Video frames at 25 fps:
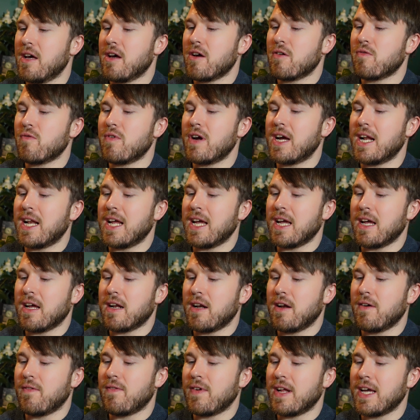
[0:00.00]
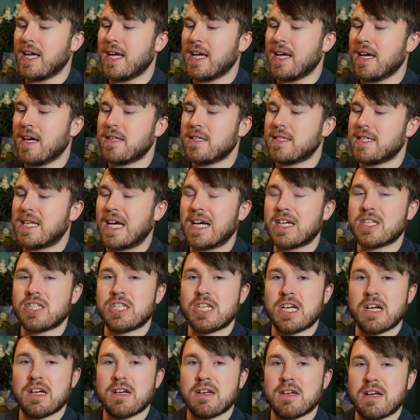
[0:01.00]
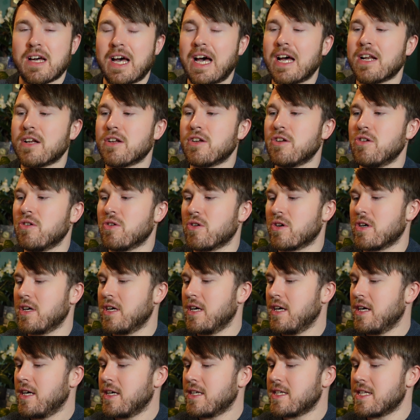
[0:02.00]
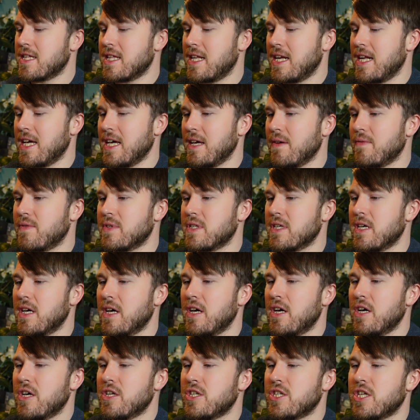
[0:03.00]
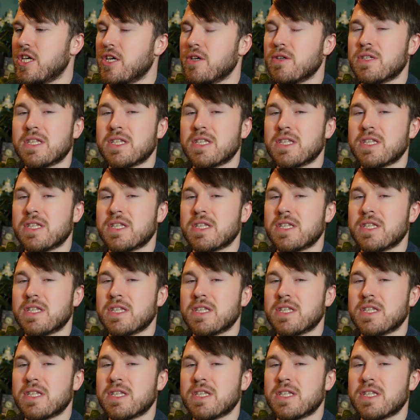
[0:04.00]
Really lovely texture and look to the leaves too.